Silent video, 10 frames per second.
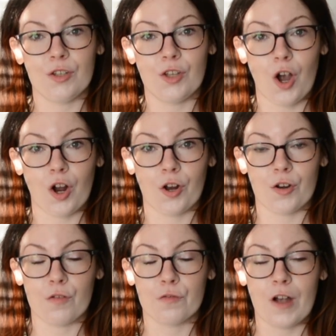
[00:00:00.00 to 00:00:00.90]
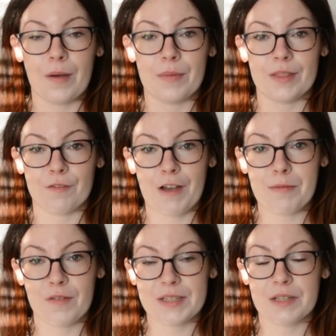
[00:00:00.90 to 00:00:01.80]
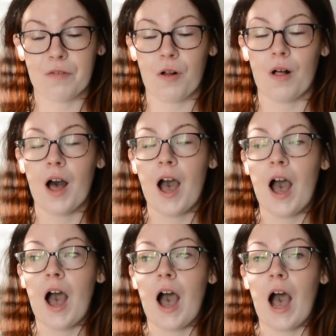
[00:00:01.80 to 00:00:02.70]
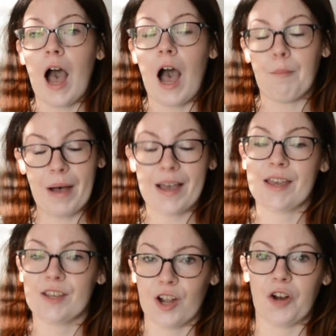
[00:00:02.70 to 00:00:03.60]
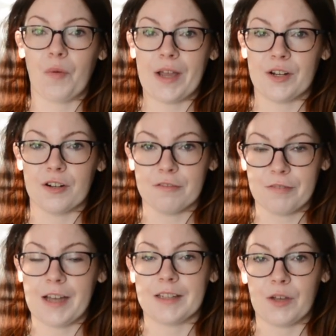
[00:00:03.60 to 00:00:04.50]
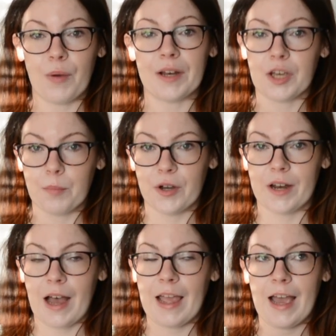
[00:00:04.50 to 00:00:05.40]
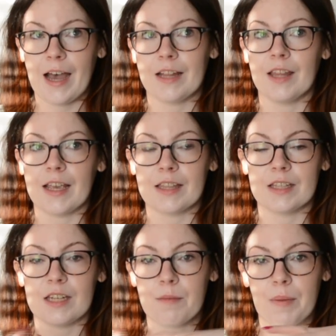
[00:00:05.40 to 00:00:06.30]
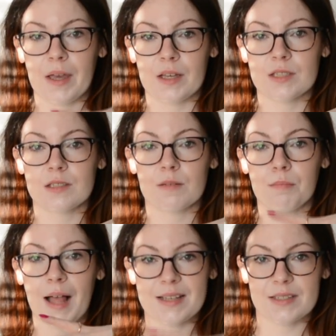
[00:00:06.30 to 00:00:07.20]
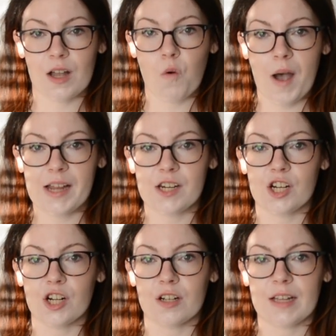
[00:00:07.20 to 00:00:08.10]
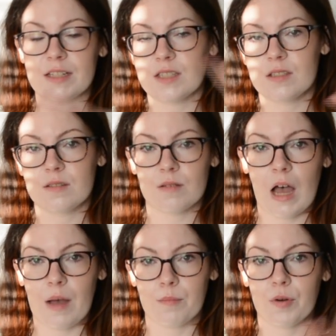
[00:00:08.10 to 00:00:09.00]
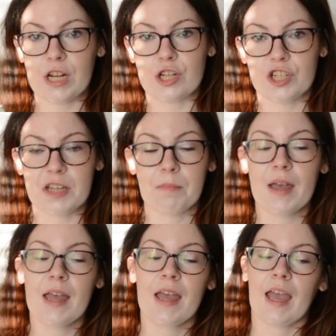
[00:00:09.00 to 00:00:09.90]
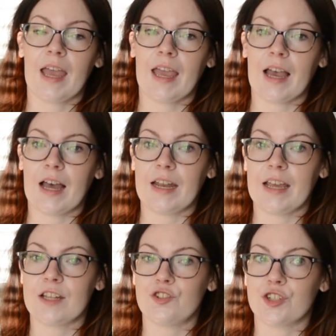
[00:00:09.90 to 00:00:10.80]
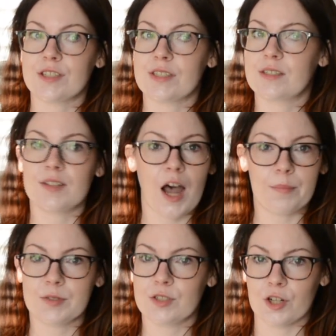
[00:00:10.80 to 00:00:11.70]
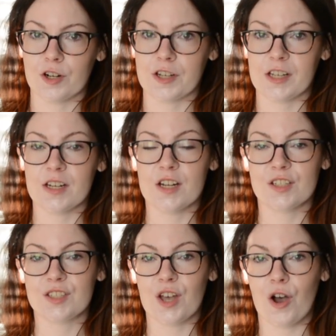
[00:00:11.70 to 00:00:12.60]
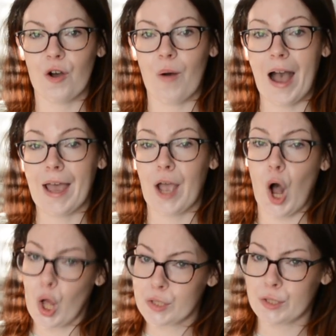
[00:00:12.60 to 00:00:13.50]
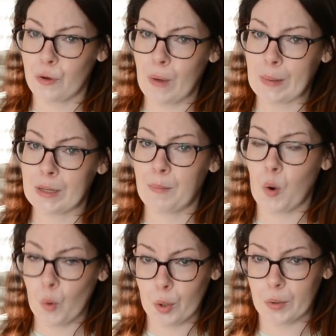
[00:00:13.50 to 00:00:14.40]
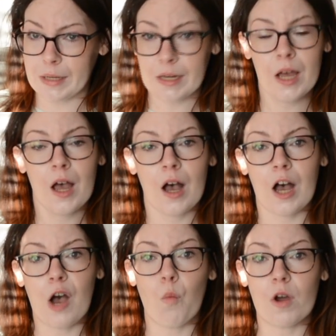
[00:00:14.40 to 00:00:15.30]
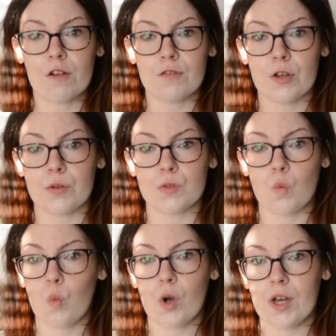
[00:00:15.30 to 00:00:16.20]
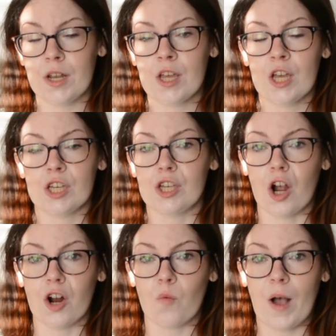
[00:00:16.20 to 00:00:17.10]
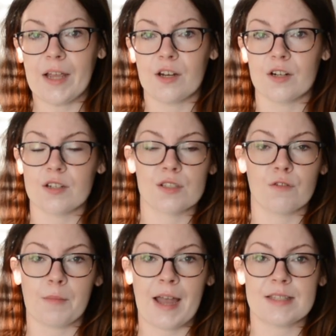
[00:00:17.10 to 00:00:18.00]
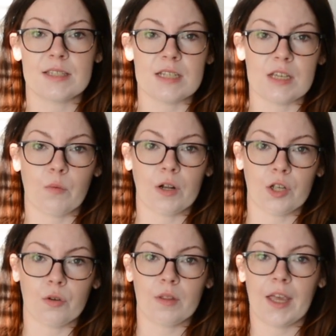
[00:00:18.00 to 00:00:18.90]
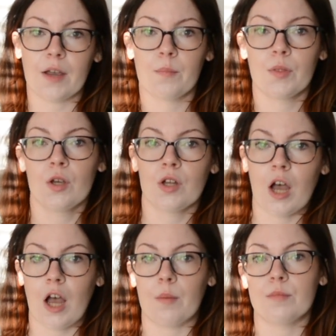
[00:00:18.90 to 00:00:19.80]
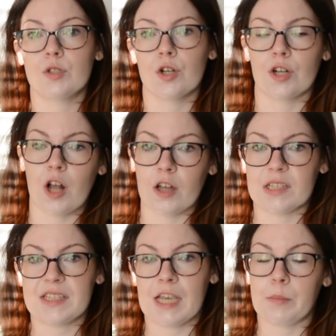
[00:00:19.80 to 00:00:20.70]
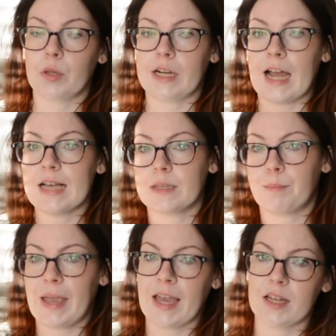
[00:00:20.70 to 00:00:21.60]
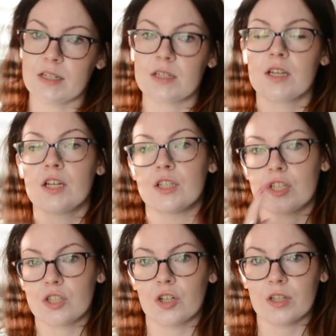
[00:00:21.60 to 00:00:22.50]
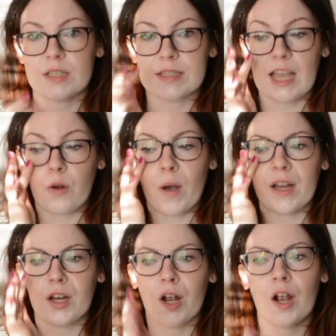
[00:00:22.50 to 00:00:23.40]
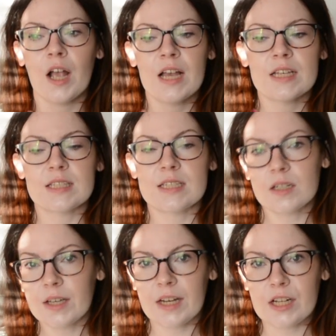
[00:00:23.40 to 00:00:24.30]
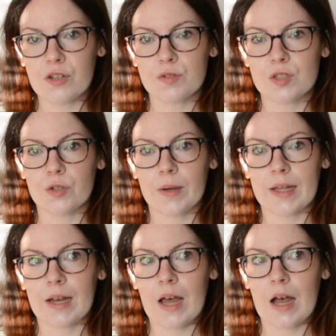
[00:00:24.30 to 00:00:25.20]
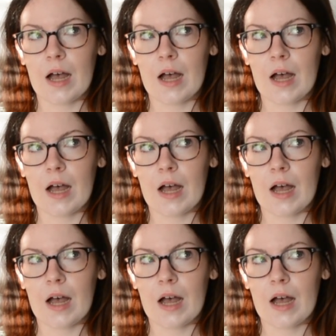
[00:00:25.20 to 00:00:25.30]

yarn from the Fiber Festival. My yarn winder finally went kaput. I had like the Knit Picks plastic winder that's pretty cheap, and it just stopped turning. So I also wound up ordering one of those wood yarn winders from Etsy, where you like turn it on the table and it has a band to turn the skein winder. Still getting used to it.